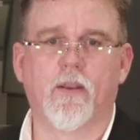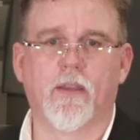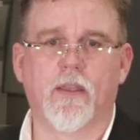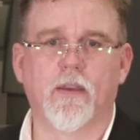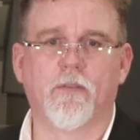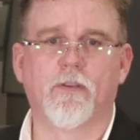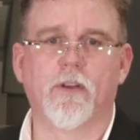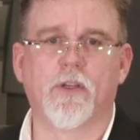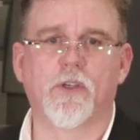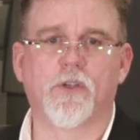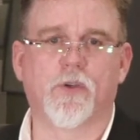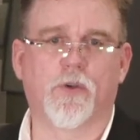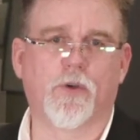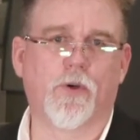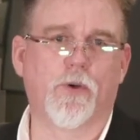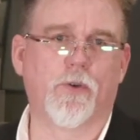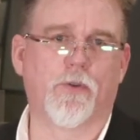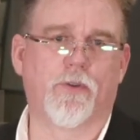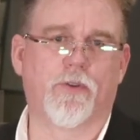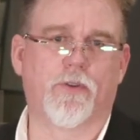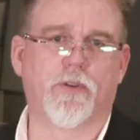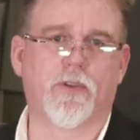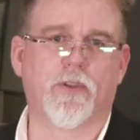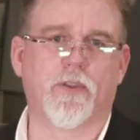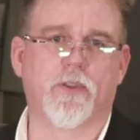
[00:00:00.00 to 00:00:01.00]
giving
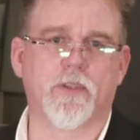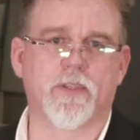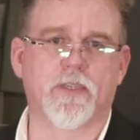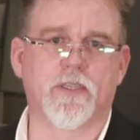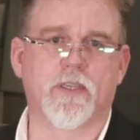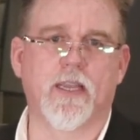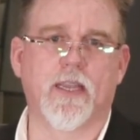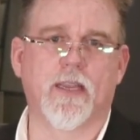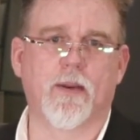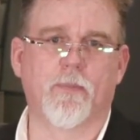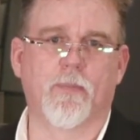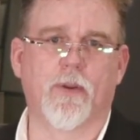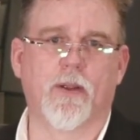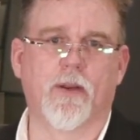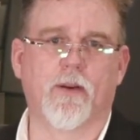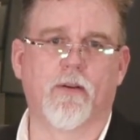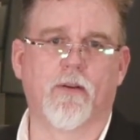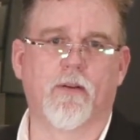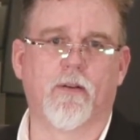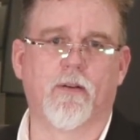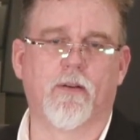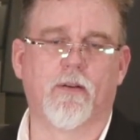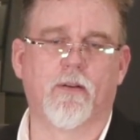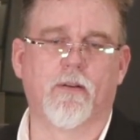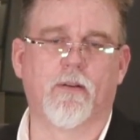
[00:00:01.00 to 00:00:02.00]
truth to the statement,
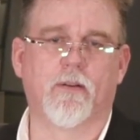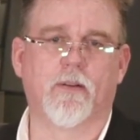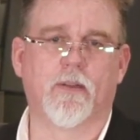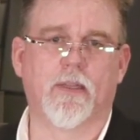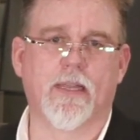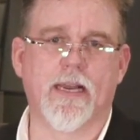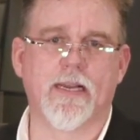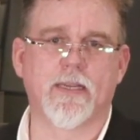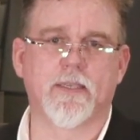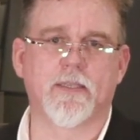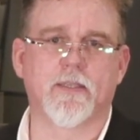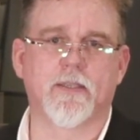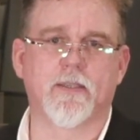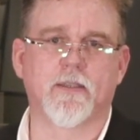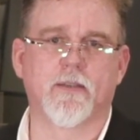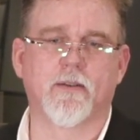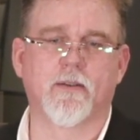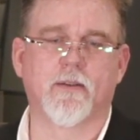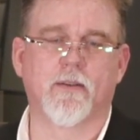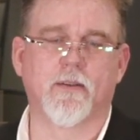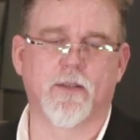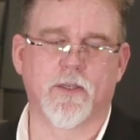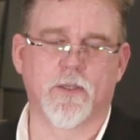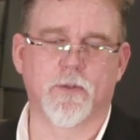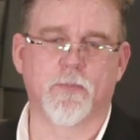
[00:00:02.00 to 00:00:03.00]
less
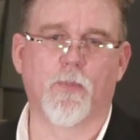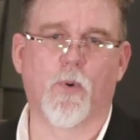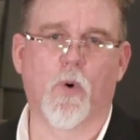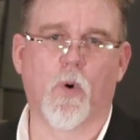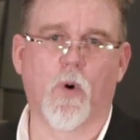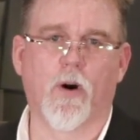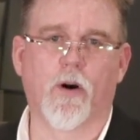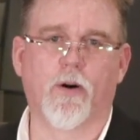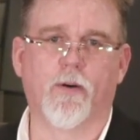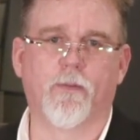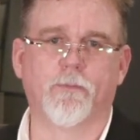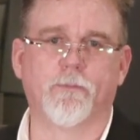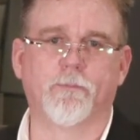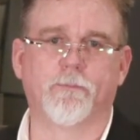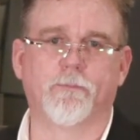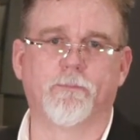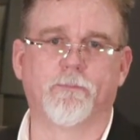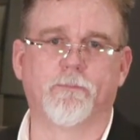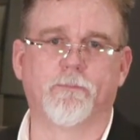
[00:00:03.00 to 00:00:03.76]
is more.